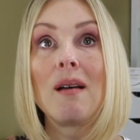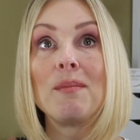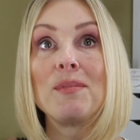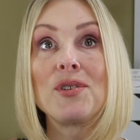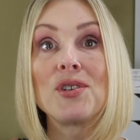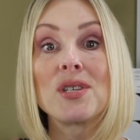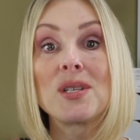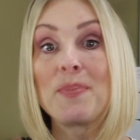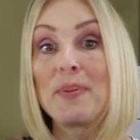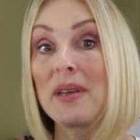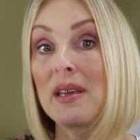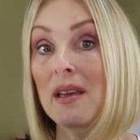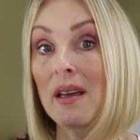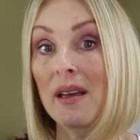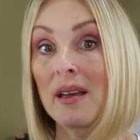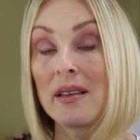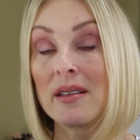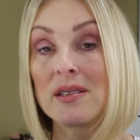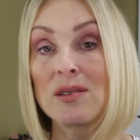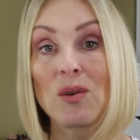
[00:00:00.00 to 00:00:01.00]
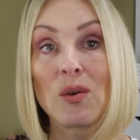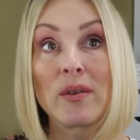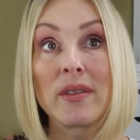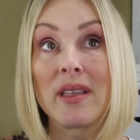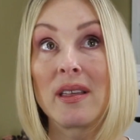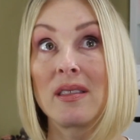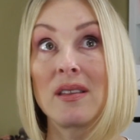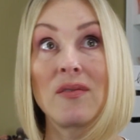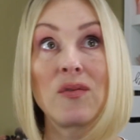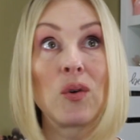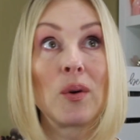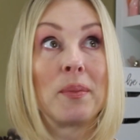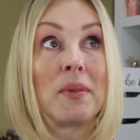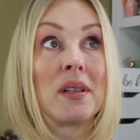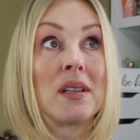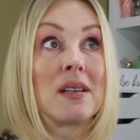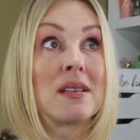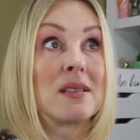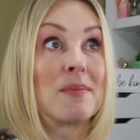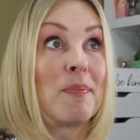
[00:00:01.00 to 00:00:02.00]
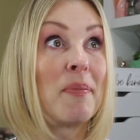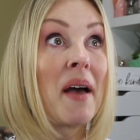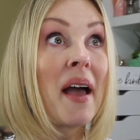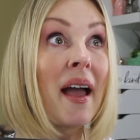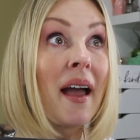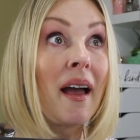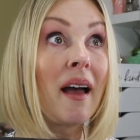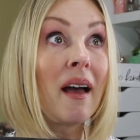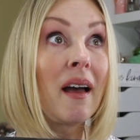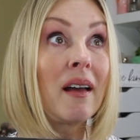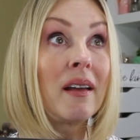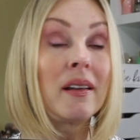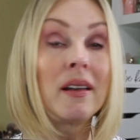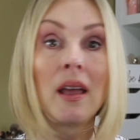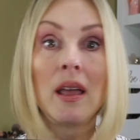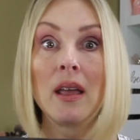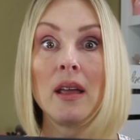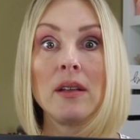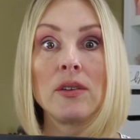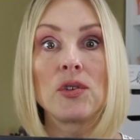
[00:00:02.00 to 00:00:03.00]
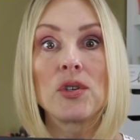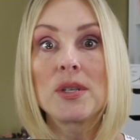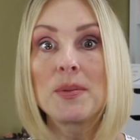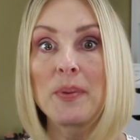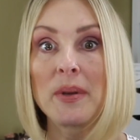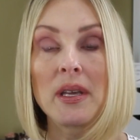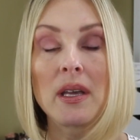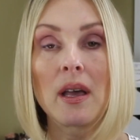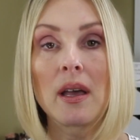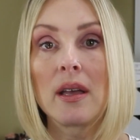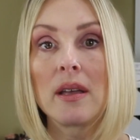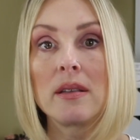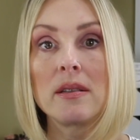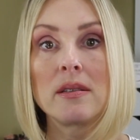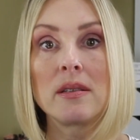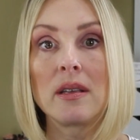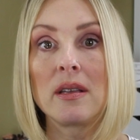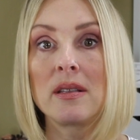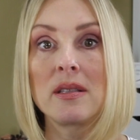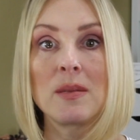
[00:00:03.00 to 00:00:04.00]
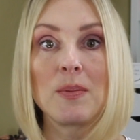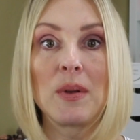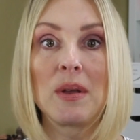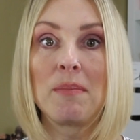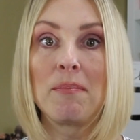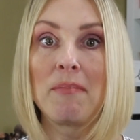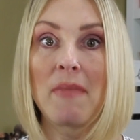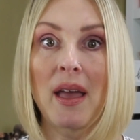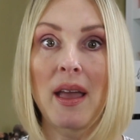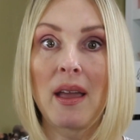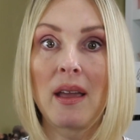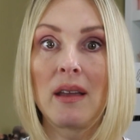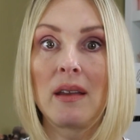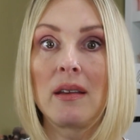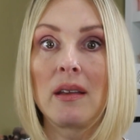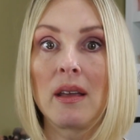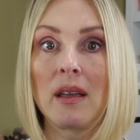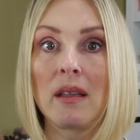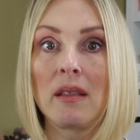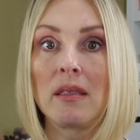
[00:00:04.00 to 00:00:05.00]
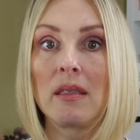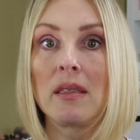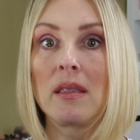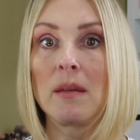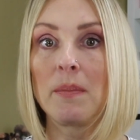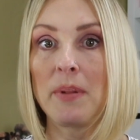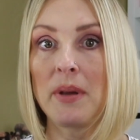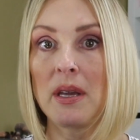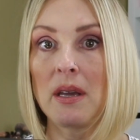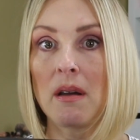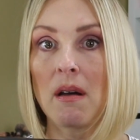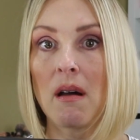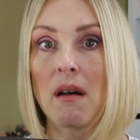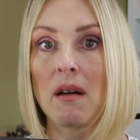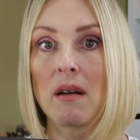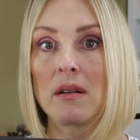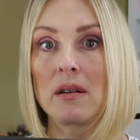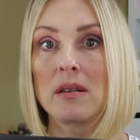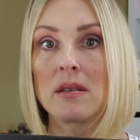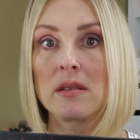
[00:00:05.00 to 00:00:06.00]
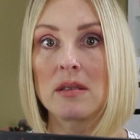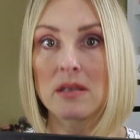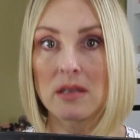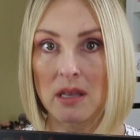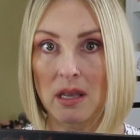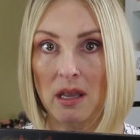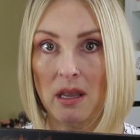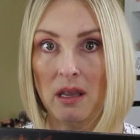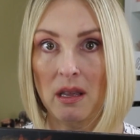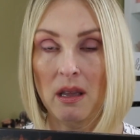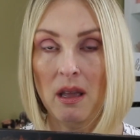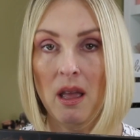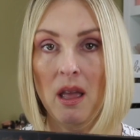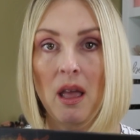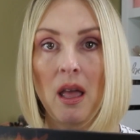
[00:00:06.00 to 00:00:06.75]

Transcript: just because, or that the formula's bad just because it's been made in the PRC.